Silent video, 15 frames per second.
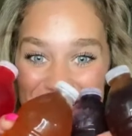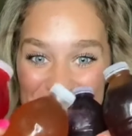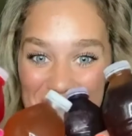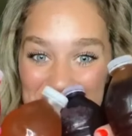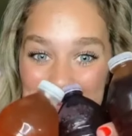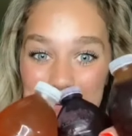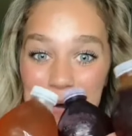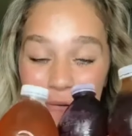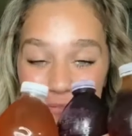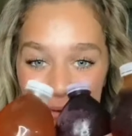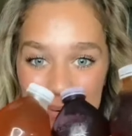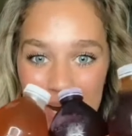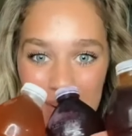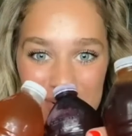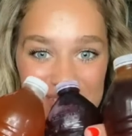it's been a
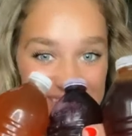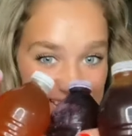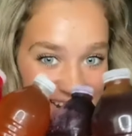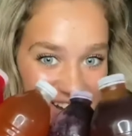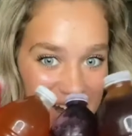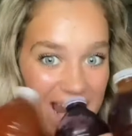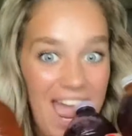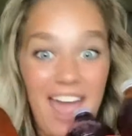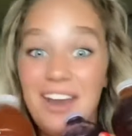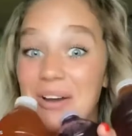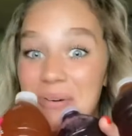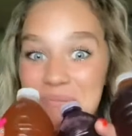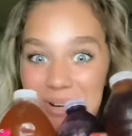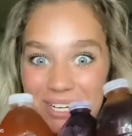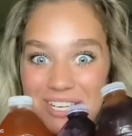few hours later,
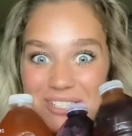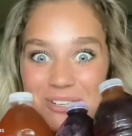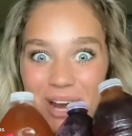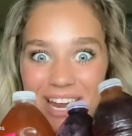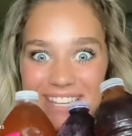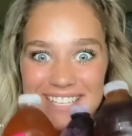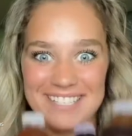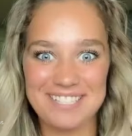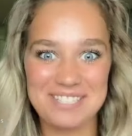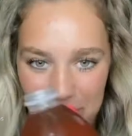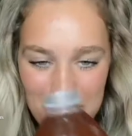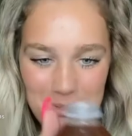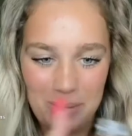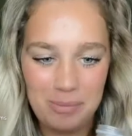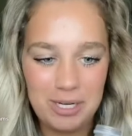and we're gonna try these.
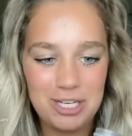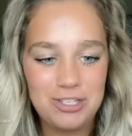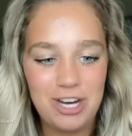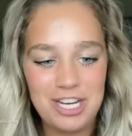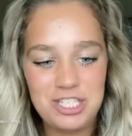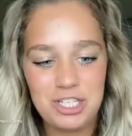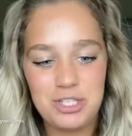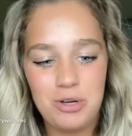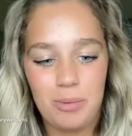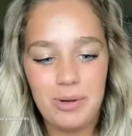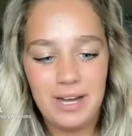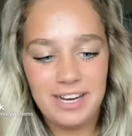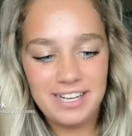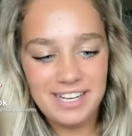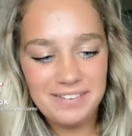First one I'm gonna try is just normal
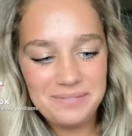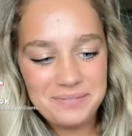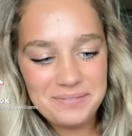honey.